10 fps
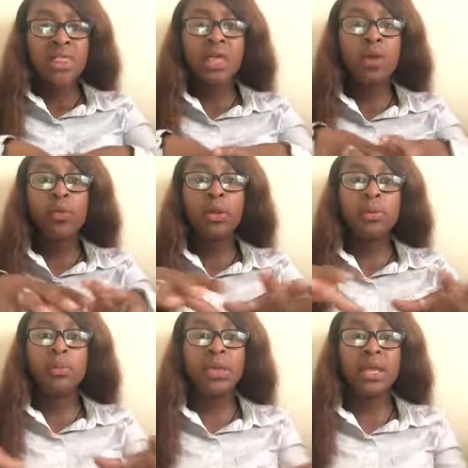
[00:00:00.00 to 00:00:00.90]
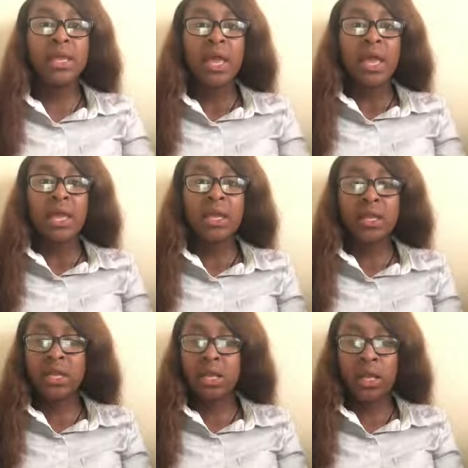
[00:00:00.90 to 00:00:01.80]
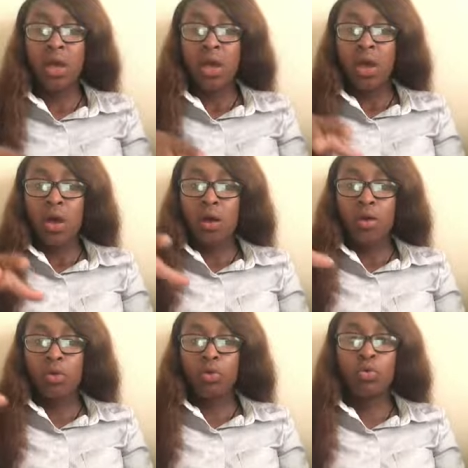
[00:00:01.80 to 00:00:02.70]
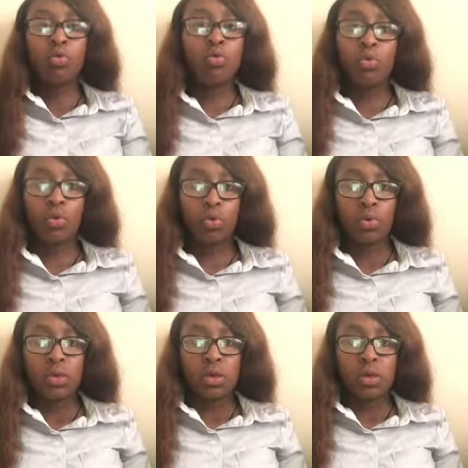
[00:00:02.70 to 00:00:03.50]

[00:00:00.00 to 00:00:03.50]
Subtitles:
there wouldn't be any Google